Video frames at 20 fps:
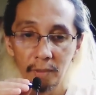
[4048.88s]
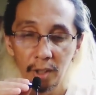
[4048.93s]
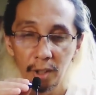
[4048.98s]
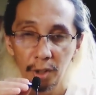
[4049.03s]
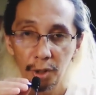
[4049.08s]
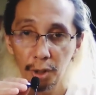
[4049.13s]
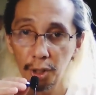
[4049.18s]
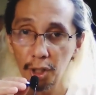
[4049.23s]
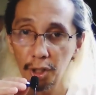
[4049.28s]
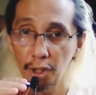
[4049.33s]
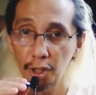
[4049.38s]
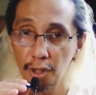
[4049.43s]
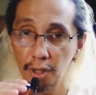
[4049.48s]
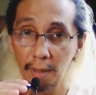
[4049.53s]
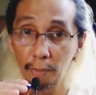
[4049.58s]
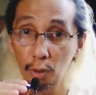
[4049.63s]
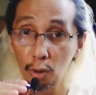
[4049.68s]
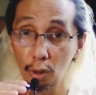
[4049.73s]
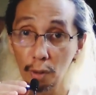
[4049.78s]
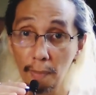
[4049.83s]
she doesn't
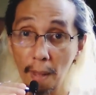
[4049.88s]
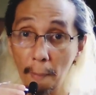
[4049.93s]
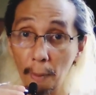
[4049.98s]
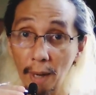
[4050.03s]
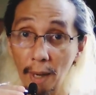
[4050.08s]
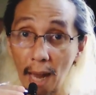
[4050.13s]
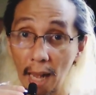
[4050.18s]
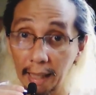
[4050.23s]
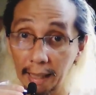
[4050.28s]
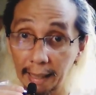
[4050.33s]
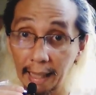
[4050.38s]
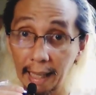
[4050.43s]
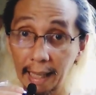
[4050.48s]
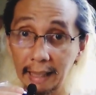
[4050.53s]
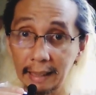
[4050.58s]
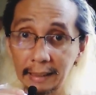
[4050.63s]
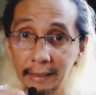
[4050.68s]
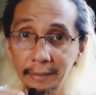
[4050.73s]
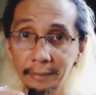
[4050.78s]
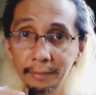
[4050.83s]
seem to remember Nagara.
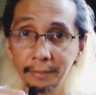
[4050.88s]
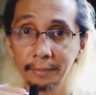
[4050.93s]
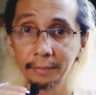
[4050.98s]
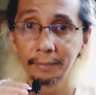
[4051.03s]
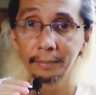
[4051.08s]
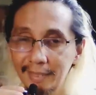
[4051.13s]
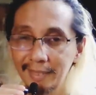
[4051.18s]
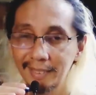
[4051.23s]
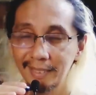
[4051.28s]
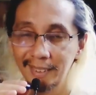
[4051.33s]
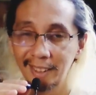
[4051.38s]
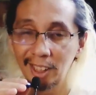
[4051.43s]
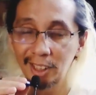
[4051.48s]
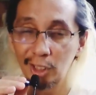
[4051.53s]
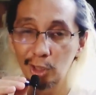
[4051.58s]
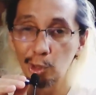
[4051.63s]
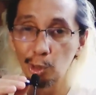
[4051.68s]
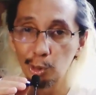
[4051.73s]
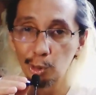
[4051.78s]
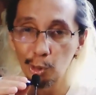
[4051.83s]

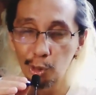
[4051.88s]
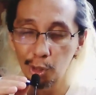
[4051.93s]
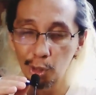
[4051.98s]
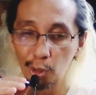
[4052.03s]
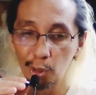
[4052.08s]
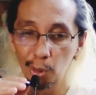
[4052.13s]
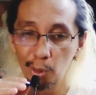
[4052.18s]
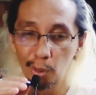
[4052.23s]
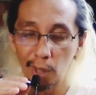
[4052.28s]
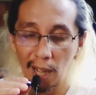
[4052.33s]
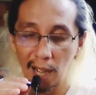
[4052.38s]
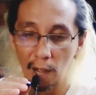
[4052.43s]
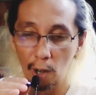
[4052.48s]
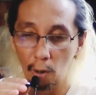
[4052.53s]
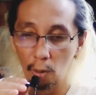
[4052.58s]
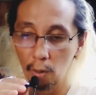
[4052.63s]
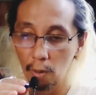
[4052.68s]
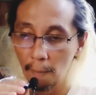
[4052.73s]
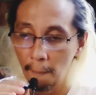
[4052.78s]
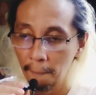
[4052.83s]
Just goes to show you
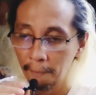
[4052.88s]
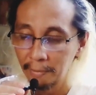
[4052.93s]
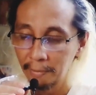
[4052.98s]
how